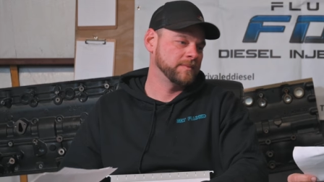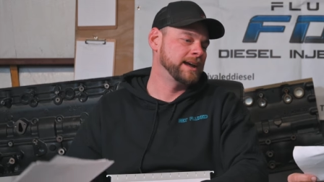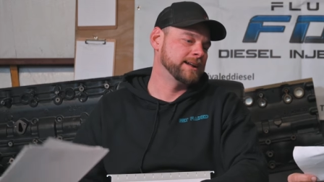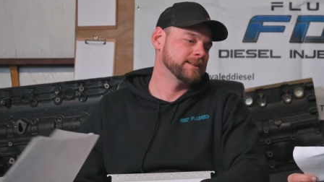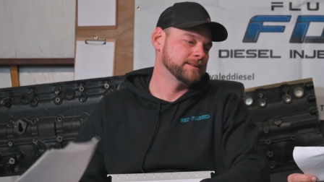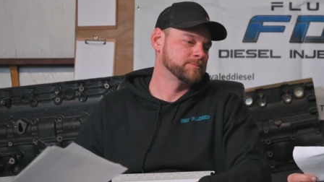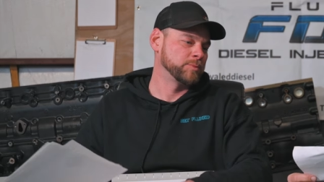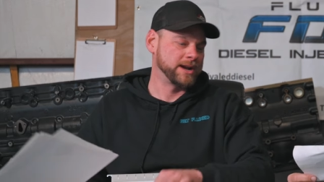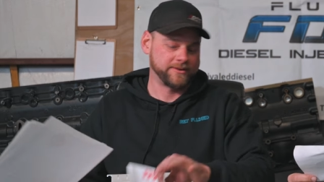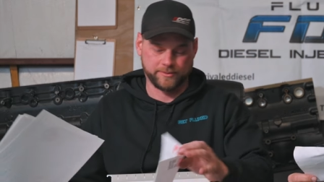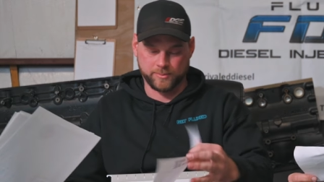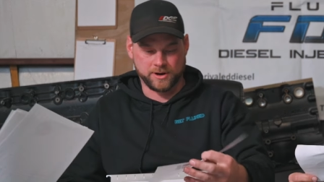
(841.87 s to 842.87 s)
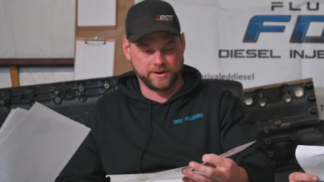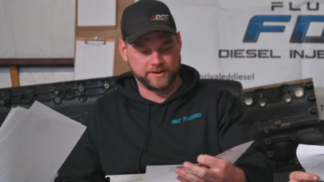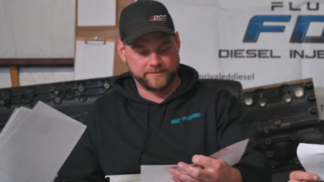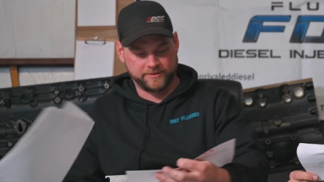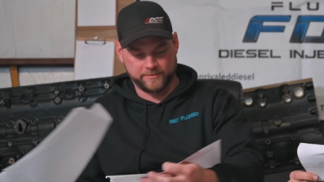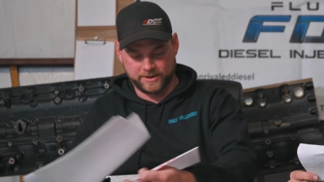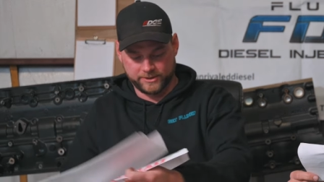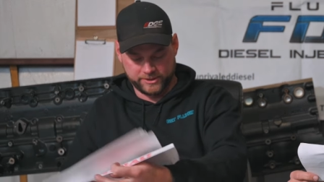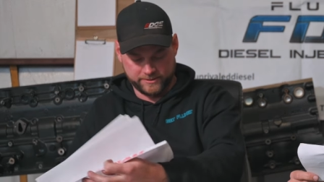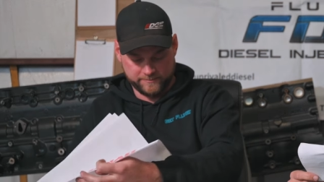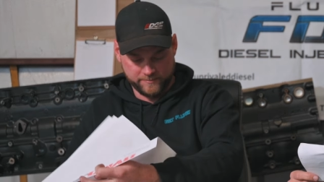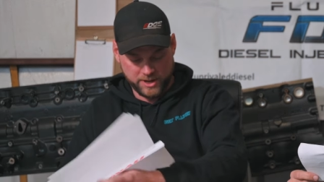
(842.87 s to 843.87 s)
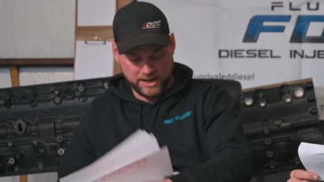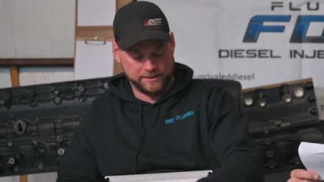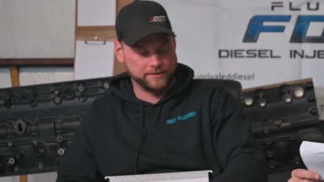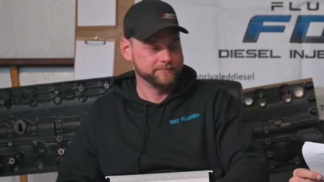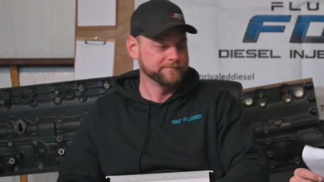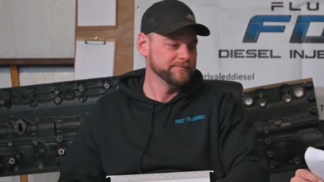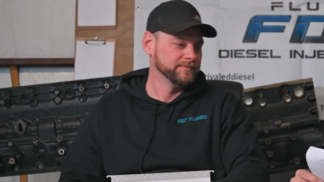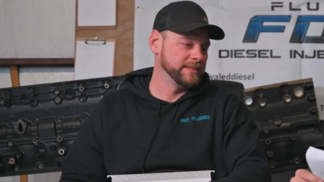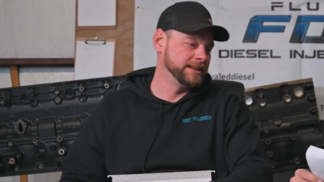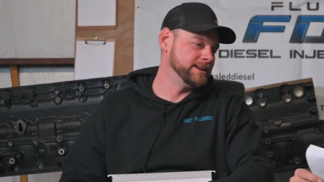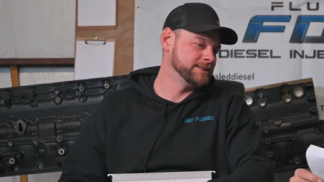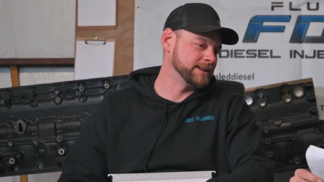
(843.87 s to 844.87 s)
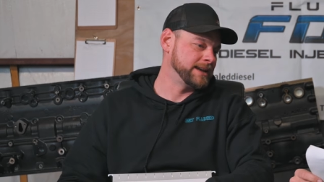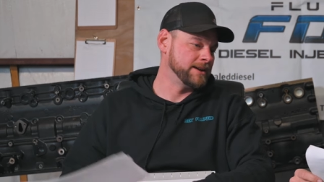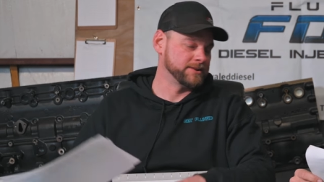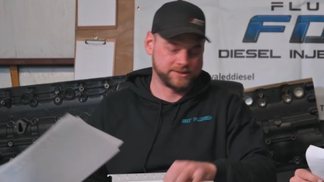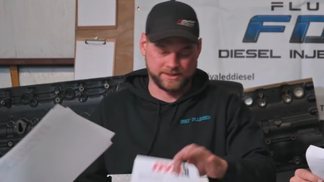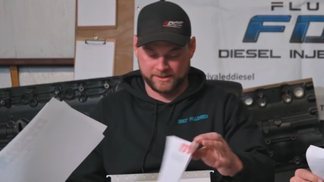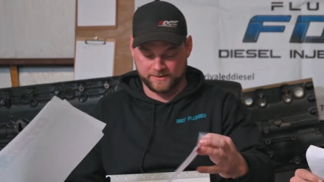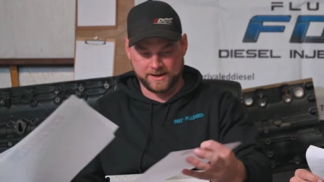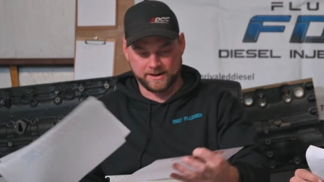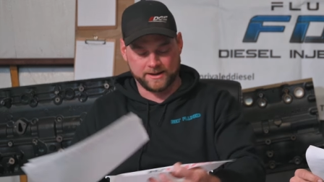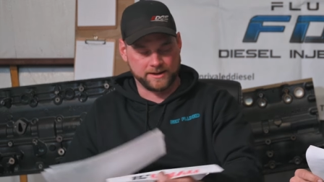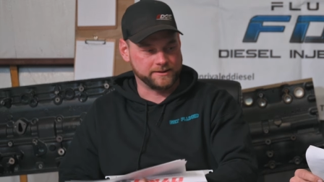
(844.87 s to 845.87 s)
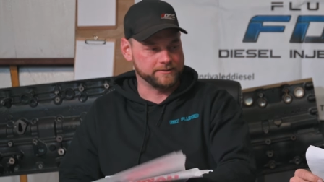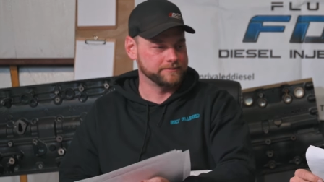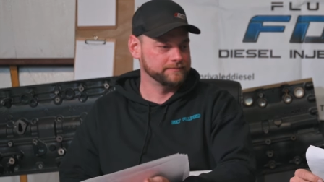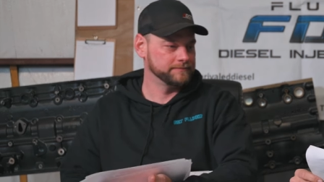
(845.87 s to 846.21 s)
That is private party information, but it doesn't count. It's not the right dyno.